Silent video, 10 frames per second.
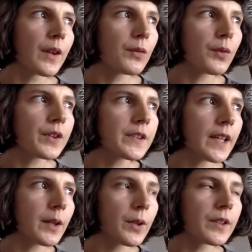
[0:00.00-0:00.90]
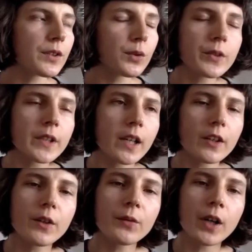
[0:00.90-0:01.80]
First, I was using a
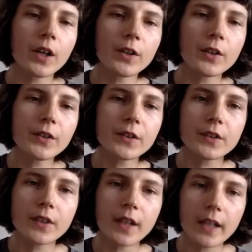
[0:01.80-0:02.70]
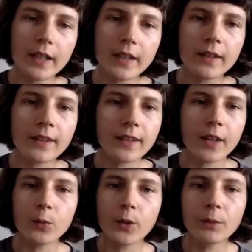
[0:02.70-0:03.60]
lot of colors, and
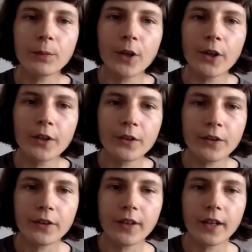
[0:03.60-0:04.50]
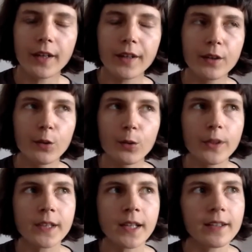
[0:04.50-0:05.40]
at one point I
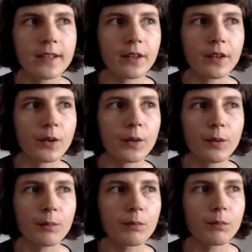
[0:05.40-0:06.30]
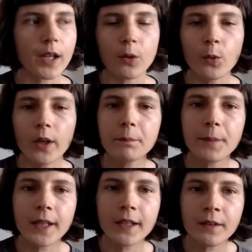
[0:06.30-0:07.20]
always had uh, like one
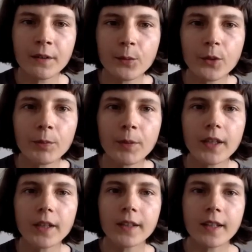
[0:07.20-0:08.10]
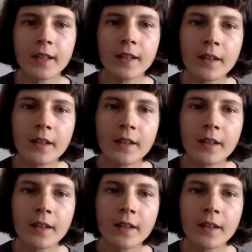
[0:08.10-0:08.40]
pen with me, and then